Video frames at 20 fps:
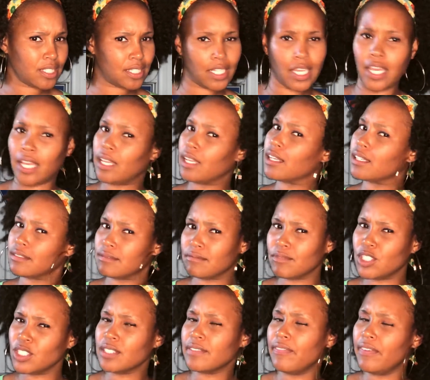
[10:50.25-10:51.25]
Like,
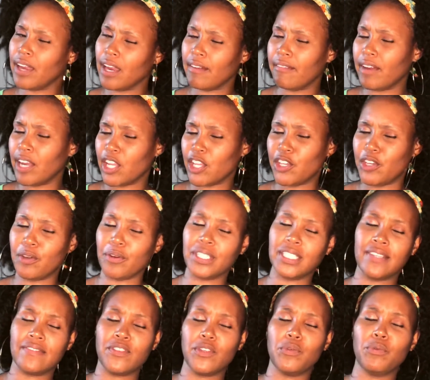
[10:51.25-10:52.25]
just very, very curious
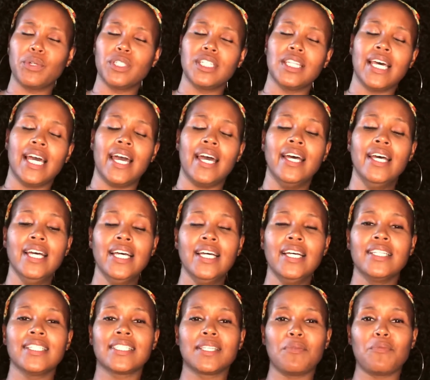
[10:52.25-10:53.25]
if you would let
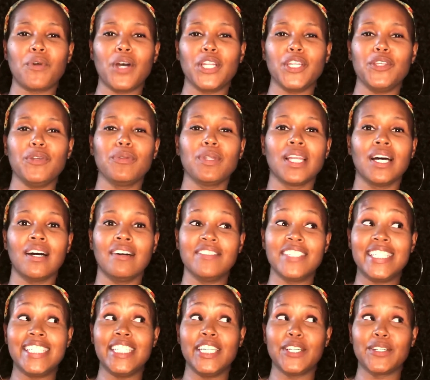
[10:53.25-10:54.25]
someone you
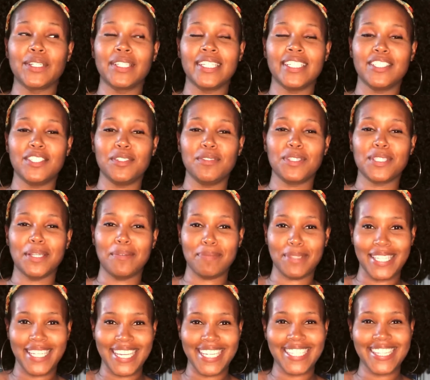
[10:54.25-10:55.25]
love dearly do
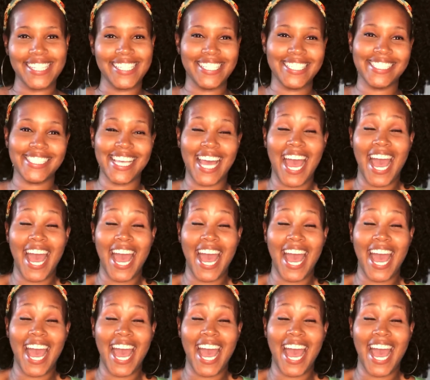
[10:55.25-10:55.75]
something like this.